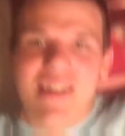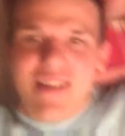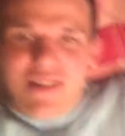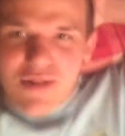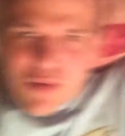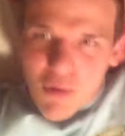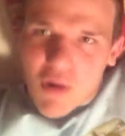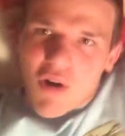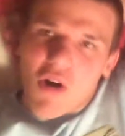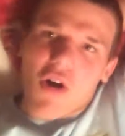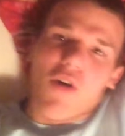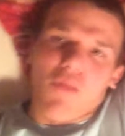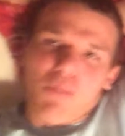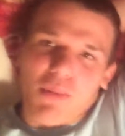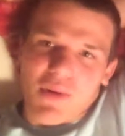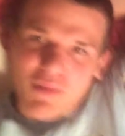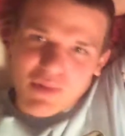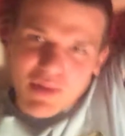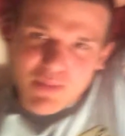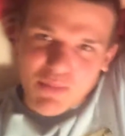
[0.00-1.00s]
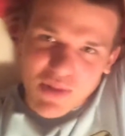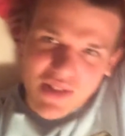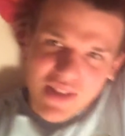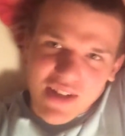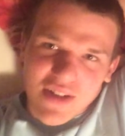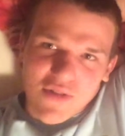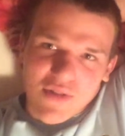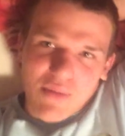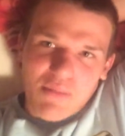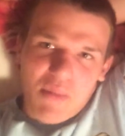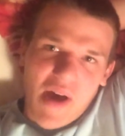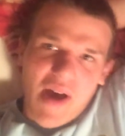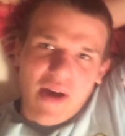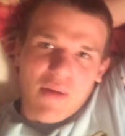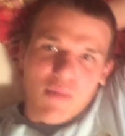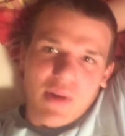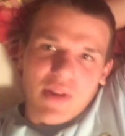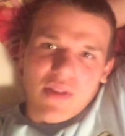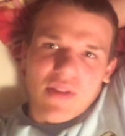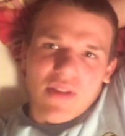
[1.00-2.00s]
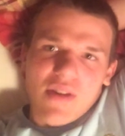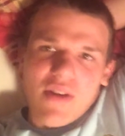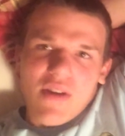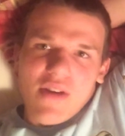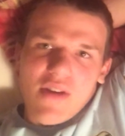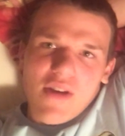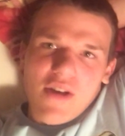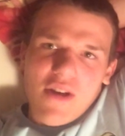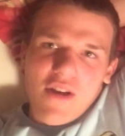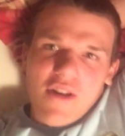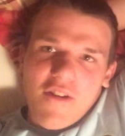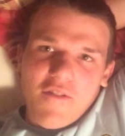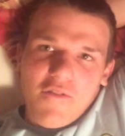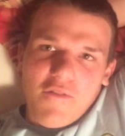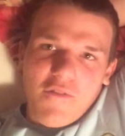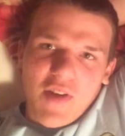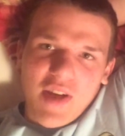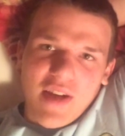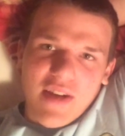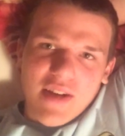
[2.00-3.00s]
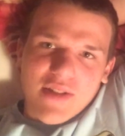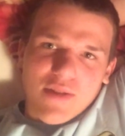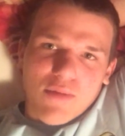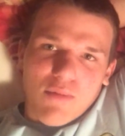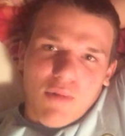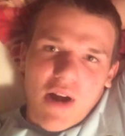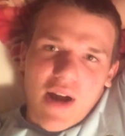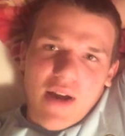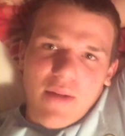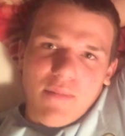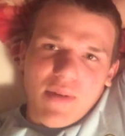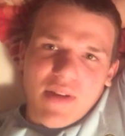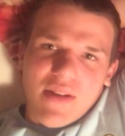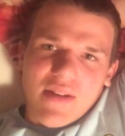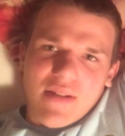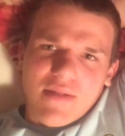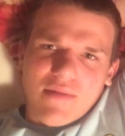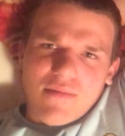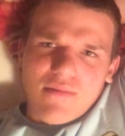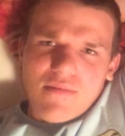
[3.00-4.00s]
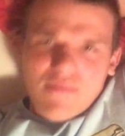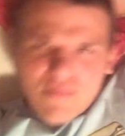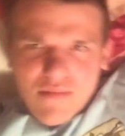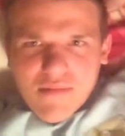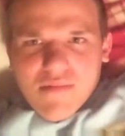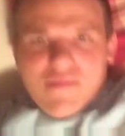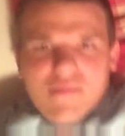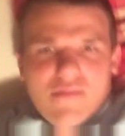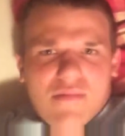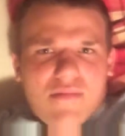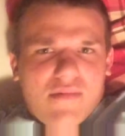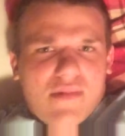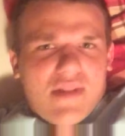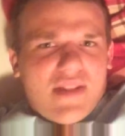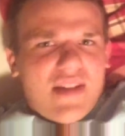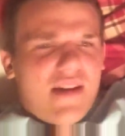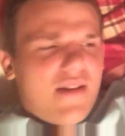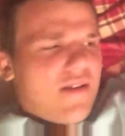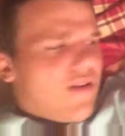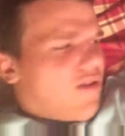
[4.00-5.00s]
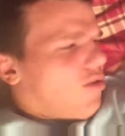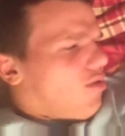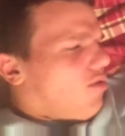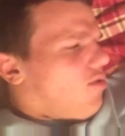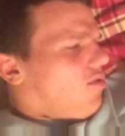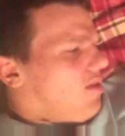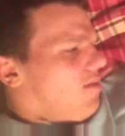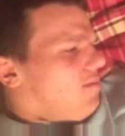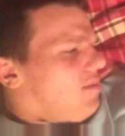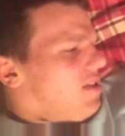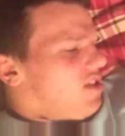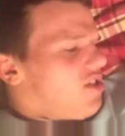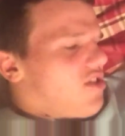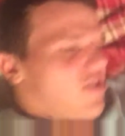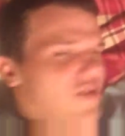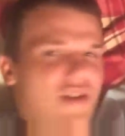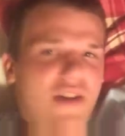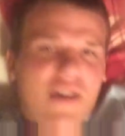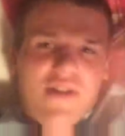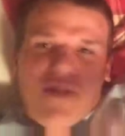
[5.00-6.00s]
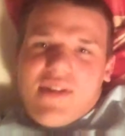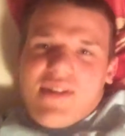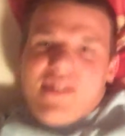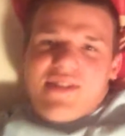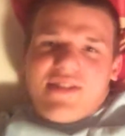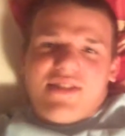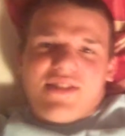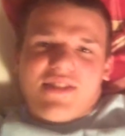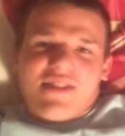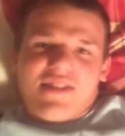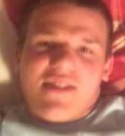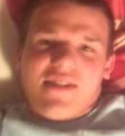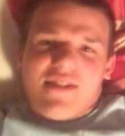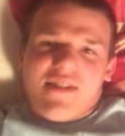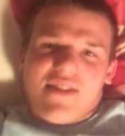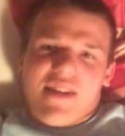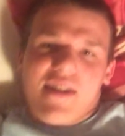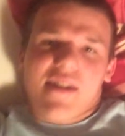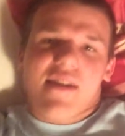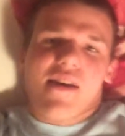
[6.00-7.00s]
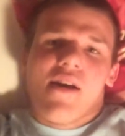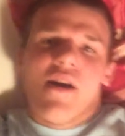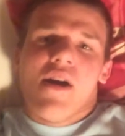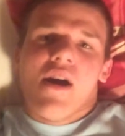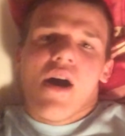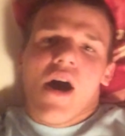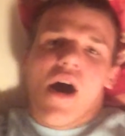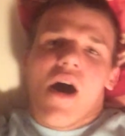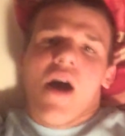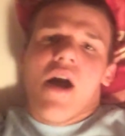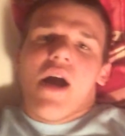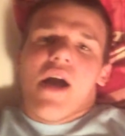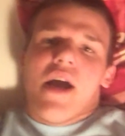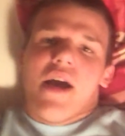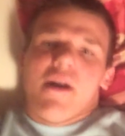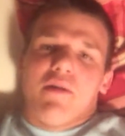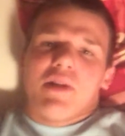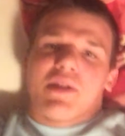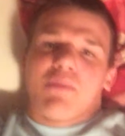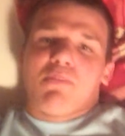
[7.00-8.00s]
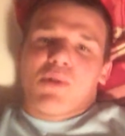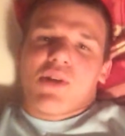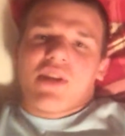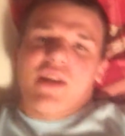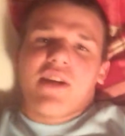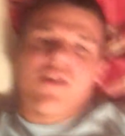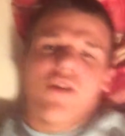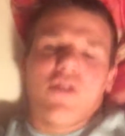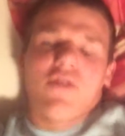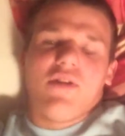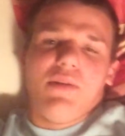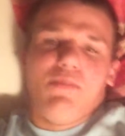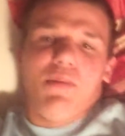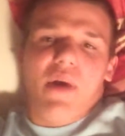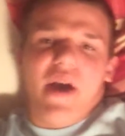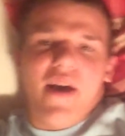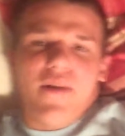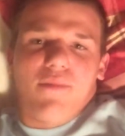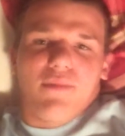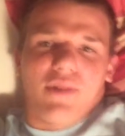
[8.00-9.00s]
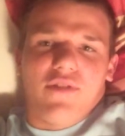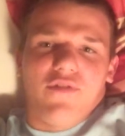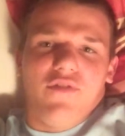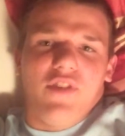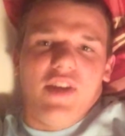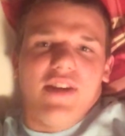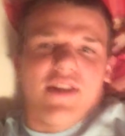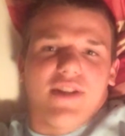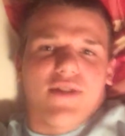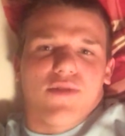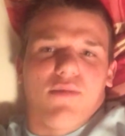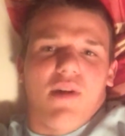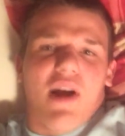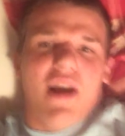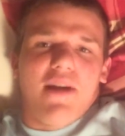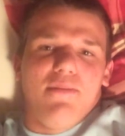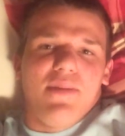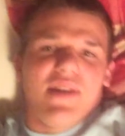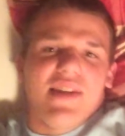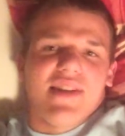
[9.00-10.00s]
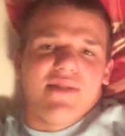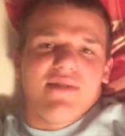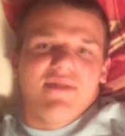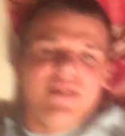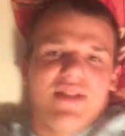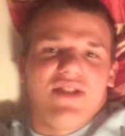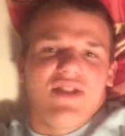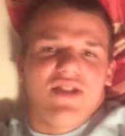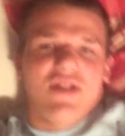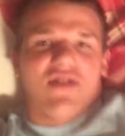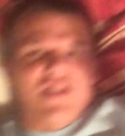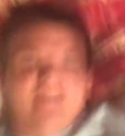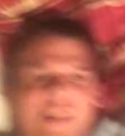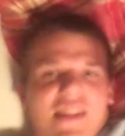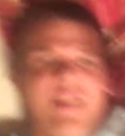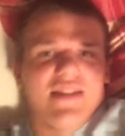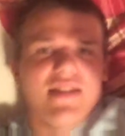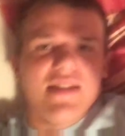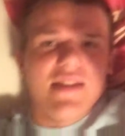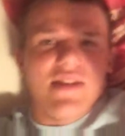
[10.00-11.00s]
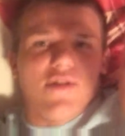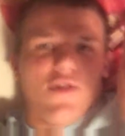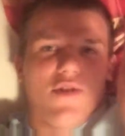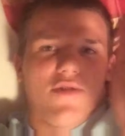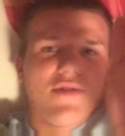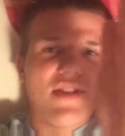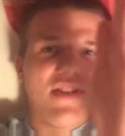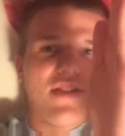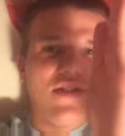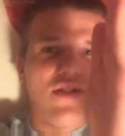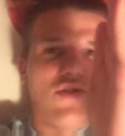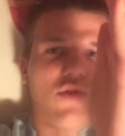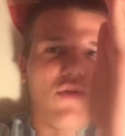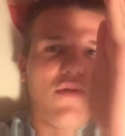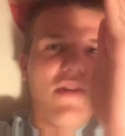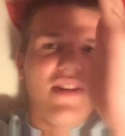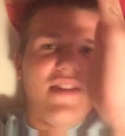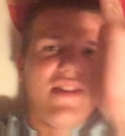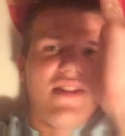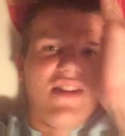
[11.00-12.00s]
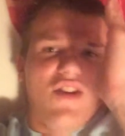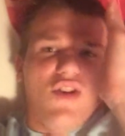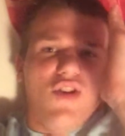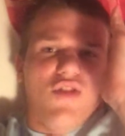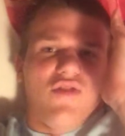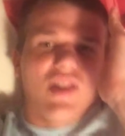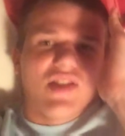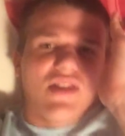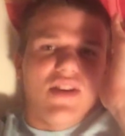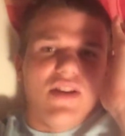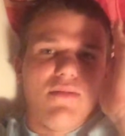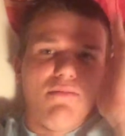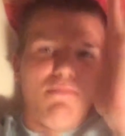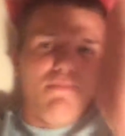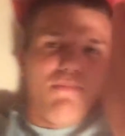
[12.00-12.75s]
get to a halt, but it was particularly bad with Phoenix Wright because is that a hole in my shirt? No, that's just a thing. It was particularly bad with Phoenix Wright because it's just like this engrossing story, and then all of a sudden,